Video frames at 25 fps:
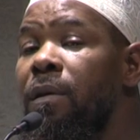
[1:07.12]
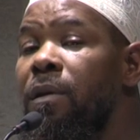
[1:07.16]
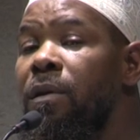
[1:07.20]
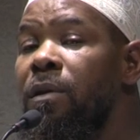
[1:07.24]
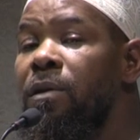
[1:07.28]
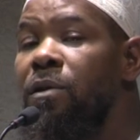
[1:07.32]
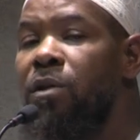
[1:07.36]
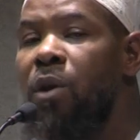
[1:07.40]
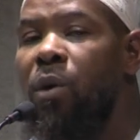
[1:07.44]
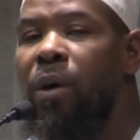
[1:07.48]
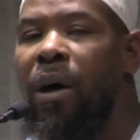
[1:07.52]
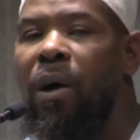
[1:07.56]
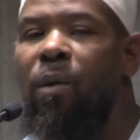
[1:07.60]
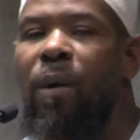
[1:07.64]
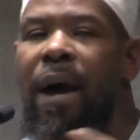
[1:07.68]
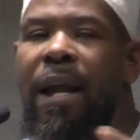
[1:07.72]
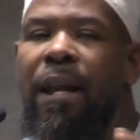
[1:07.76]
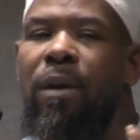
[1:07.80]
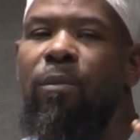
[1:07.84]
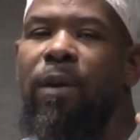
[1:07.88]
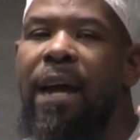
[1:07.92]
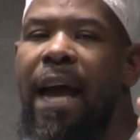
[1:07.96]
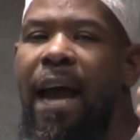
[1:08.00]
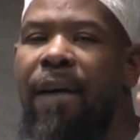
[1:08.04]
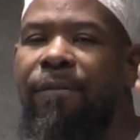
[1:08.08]
So
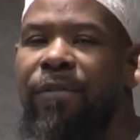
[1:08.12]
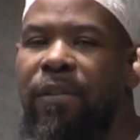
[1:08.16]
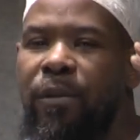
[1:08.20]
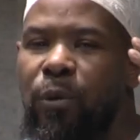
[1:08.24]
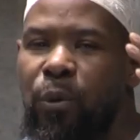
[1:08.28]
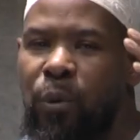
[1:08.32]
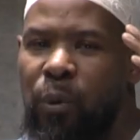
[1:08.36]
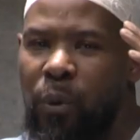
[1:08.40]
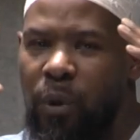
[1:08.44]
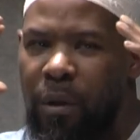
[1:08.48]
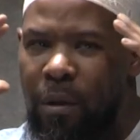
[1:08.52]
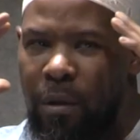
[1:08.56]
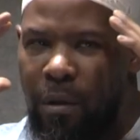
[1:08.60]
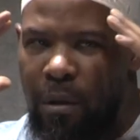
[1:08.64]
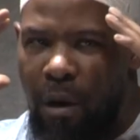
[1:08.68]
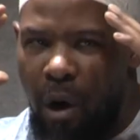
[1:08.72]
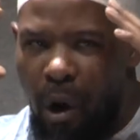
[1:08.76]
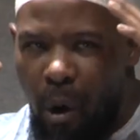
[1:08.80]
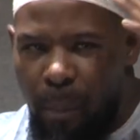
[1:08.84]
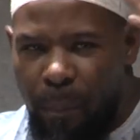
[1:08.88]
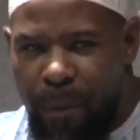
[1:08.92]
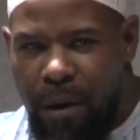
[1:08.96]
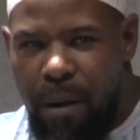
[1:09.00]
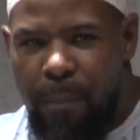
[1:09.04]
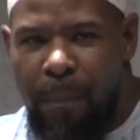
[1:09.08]
ikhwani, we have to
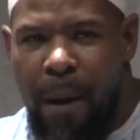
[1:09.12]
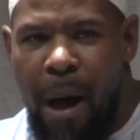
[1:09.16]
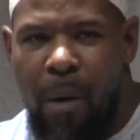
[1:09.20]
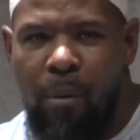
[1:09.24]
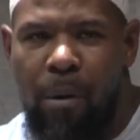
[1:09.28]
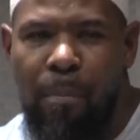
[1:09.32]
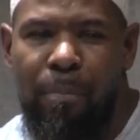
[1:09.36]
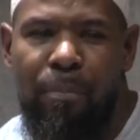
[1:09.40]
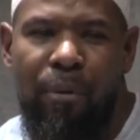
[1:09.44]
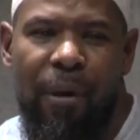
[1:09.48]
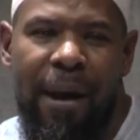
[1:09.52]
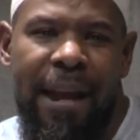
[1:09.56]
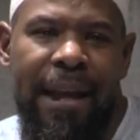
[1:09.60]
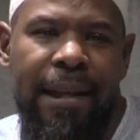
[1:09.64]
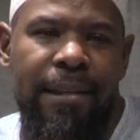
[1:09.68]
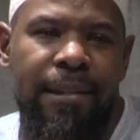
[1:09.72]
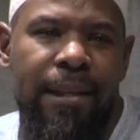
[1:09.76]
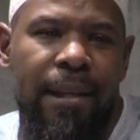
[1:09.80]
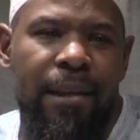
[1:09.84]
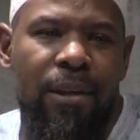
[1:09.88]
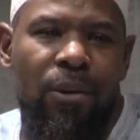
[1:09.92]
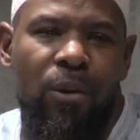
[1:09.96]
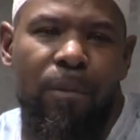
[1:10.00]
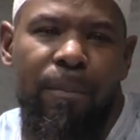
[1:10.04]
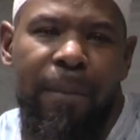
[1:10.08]
open up our brains a
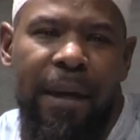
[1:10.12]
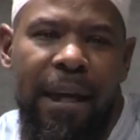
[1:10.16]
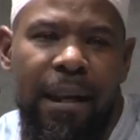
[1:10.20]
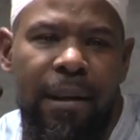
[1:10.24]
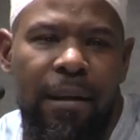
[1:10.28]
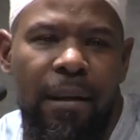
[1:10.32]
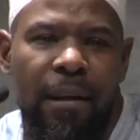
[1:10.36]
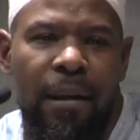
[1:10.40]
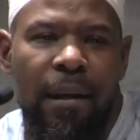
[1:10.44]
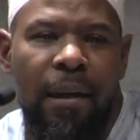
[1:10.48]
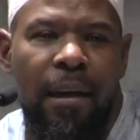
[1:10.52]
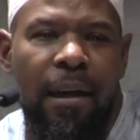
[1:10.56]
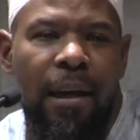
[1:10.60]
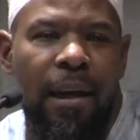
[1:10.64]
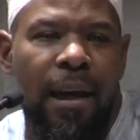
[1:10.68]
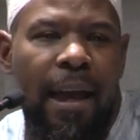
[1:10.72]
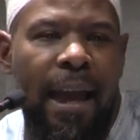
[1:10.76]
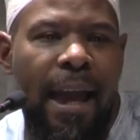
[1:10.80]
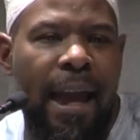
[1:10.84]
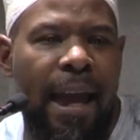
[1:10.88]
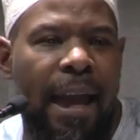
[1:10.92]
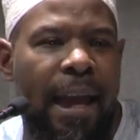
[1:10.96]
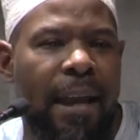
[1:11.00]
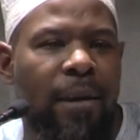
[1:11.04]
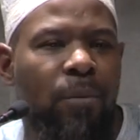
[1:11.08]
little bit,
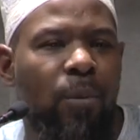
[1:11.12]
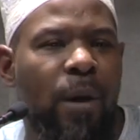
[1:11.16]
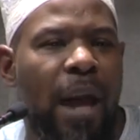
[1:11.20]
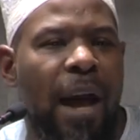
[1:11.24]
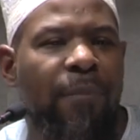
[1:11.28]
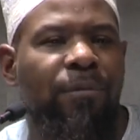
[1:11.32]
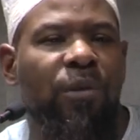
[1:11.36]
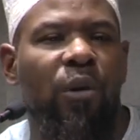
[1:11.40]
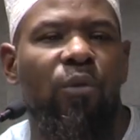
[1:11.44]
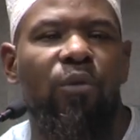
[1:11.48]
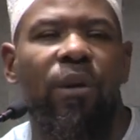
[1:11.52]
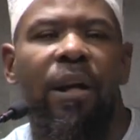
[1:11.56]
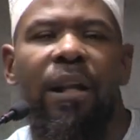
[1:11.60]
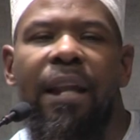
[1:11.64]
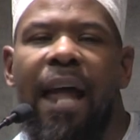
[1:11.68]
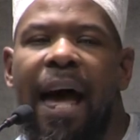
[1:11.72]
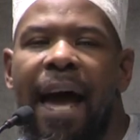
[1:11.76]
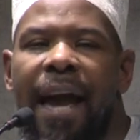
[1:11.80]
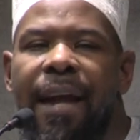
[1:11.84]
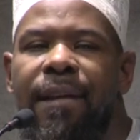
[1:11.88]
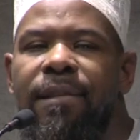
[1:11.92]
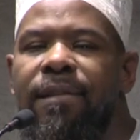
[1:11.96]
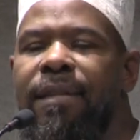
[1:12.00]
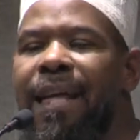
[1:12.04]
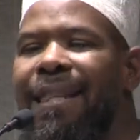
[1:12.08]
and we have to
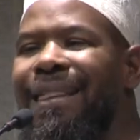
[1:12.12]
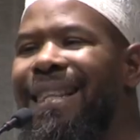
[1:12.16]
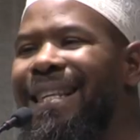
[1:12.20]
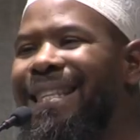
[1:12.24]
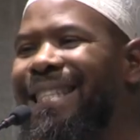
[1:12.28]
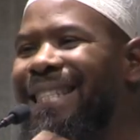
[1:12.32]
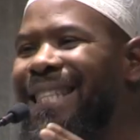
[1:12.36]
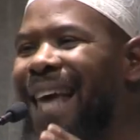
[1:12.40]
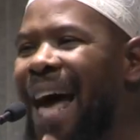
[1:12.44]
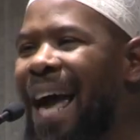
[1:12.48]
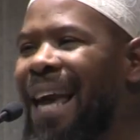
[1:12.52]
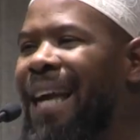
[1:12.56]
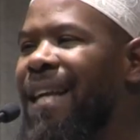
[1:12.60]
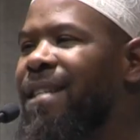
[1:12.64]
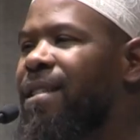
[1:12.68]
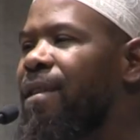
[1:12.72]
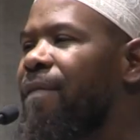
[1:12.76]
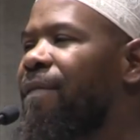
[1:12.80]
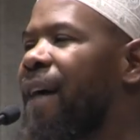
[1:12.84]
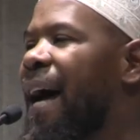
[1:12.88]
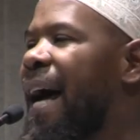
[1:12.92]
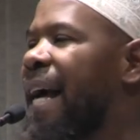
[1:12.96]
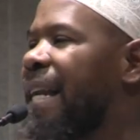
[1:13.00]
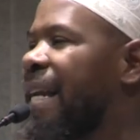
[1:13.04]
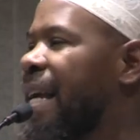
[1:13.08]
realize that the science of
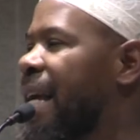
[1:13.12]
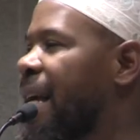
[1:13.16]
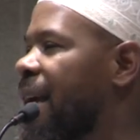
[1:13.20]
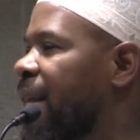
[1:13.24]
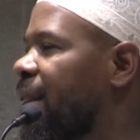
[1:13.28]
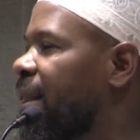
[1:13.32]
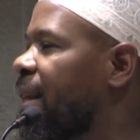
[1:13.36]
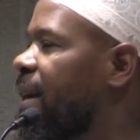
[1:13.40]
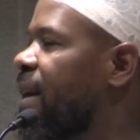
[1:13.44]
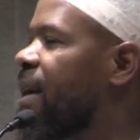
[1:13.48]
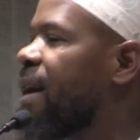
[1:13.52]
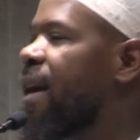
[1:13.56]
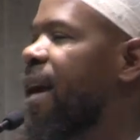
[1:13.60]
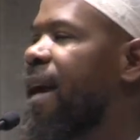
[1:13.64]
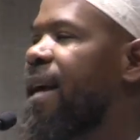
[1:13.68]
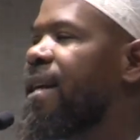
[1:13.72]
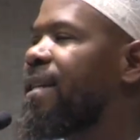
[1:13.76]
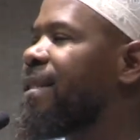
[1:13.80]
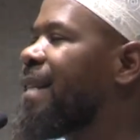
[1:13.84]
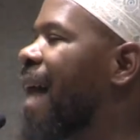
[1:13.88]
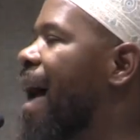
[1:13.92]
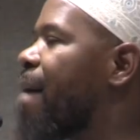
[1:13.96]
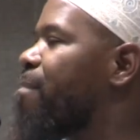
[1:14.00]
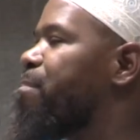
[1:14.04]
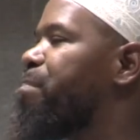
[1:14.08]
hadith, it is
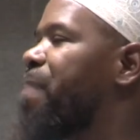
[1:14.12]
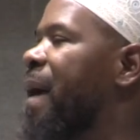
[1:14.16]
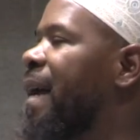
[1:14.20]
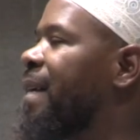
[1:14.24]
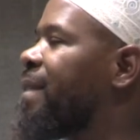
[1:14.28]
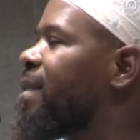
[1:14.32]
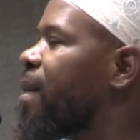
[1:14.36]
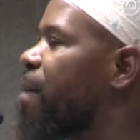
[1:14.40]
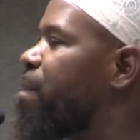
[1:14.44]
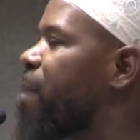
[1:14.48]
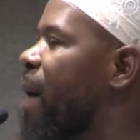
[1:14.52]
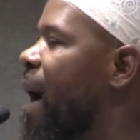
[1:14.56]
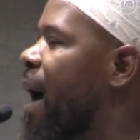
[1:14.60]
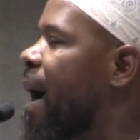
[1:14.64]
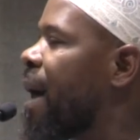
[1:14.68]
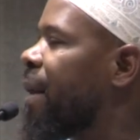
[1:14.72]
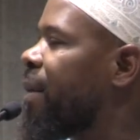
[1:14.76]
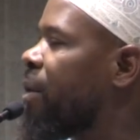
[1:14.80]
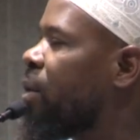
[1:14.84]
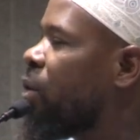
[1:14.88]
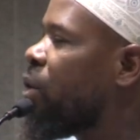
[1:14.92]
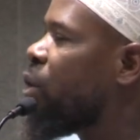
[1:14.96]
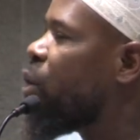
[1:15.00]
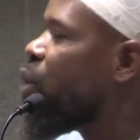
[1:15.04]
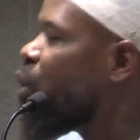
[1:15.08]
not based
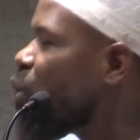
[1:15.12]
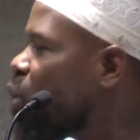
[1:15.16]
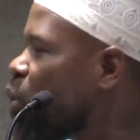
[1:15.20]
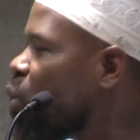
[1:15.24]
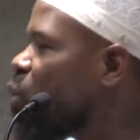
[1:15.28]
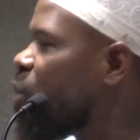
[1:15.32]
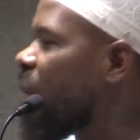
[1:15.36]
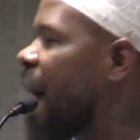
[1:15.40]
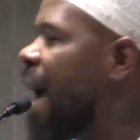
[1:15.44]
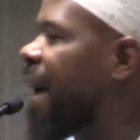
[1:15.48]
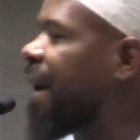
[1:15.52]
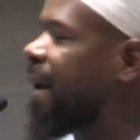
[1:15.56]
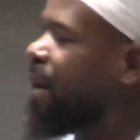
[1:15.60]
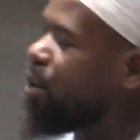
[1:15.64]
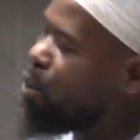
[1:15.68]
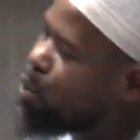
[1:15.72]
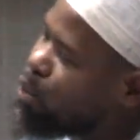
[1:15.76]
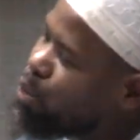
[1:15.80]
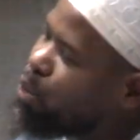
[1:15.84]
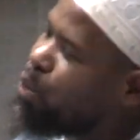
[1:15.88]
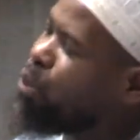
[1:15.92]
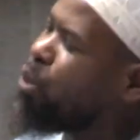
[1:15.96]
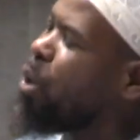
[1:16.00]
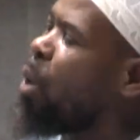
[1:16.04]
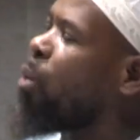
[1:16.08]
upon who you like and who
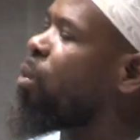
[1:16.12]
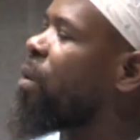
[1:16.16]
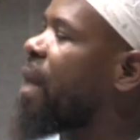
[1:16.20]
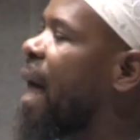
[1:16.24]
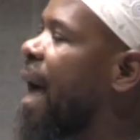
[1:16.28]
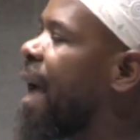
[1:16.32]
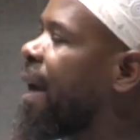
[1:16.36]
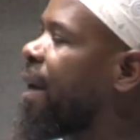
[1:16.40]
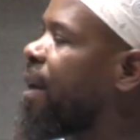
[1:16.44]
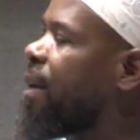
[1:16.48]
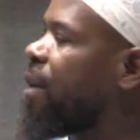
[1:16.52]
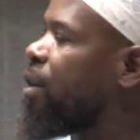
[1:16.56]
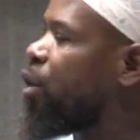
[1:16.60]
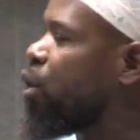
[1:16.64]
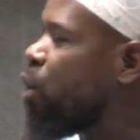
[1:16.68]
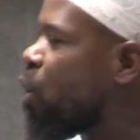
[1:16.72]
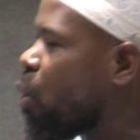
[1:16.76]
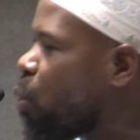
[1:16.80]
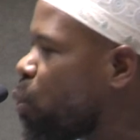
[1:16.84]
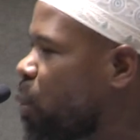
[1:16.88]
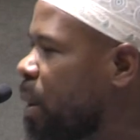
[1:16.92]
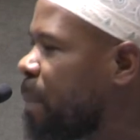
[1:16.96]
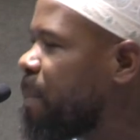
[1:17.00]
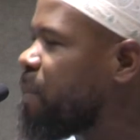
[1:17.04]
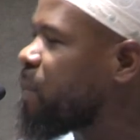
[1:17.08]
you don't like, your
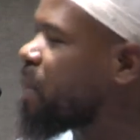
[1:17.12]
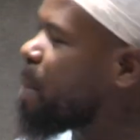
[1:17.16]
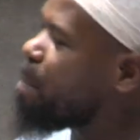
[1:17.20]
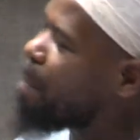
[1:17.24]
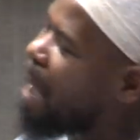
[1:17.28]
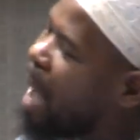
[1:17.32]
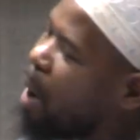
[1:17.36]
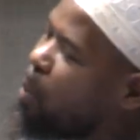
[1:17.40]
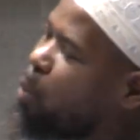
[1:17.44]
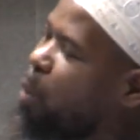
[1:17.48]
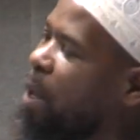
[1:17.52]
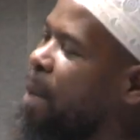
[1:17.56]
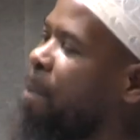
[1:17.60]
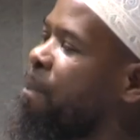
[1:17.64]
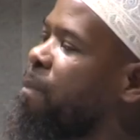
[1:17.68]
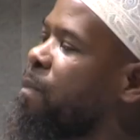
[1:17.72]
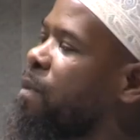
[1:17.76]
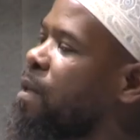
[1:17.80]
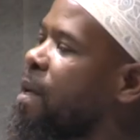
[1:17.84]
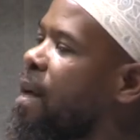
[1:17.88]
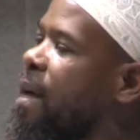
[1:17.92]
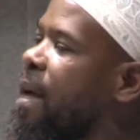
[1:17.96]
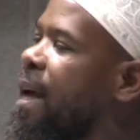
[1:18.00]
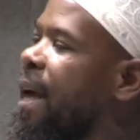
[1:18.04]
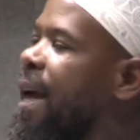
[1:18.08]
whims and my whims.